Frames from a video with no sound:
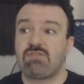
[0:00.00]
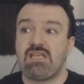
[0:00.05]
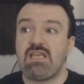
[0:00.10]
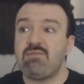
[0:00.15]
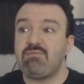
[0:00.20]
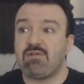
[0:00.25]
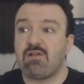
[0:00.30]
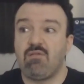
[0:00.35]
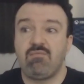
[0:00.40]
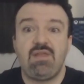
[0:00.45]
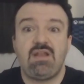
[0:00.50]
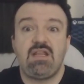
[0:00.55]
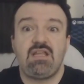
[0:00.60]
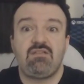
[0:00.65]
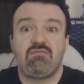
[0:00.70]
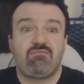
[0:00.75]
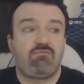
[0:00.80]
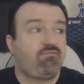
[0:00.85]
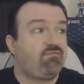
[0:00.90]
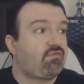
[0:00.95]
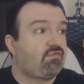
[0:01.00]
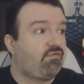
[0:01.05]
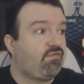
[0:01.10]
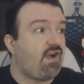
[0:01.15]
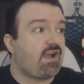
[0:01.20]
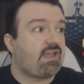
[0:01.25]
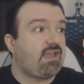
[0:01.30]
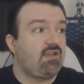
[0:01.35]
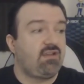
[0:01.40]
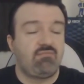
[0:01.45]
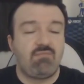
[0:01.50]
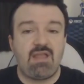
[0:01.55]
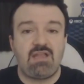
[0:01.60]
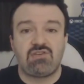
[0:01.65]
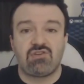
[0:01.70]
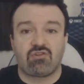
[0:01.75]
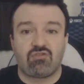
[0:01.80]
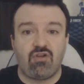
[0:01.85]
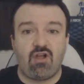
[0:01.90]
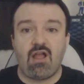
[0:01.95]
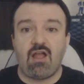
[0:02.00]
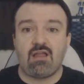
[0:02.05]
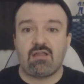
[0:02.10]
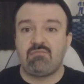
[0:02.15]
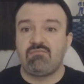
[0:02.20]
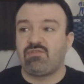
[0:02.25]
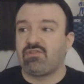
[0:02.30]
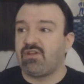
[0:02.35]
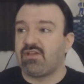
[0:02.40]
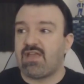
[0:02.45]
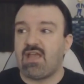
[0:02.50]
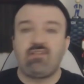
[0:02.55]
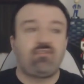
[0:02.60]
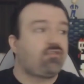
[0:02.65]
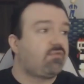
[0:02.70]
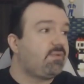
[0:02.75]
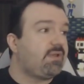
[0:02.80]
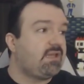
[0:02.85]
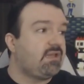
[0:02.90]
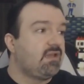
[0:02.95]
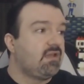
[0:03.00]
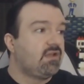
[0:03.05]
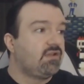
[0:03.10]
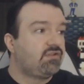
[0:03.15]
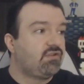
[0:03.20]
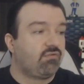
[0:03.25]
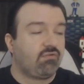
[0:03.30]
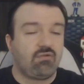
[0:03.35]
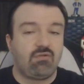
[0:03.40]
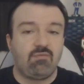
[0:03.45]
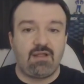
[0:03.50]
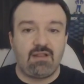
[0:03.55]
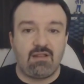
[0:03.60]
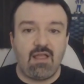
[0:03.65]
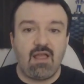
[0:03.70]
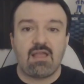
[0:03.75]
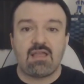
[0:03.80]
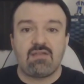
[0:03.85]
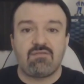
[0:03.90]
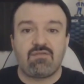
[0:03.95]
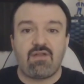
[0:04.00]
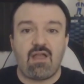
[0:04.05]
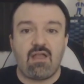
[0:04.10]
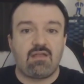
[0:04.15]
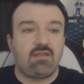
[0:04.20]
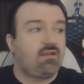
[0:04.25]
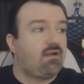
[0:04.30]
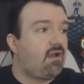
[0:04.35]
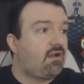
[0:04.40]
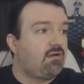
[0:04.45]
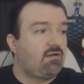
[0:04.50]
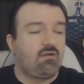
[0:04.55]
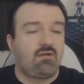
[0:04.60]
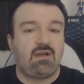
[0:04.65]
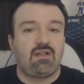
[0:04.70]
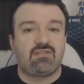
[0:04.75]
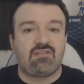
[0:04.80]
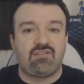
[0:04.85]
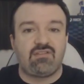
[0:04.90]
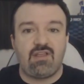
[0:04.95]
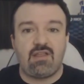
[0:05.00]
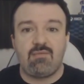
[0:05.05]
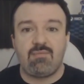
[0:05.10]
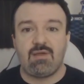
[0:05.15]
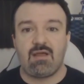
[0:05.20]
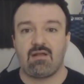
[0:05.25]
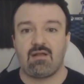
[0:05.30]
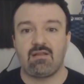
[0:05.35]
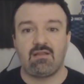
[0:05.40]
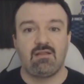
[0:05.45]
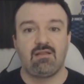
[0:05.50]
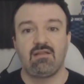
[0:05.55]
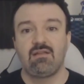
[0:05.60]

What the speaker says: keep committing fucking major crimes against me to my life. I don't know what else to say about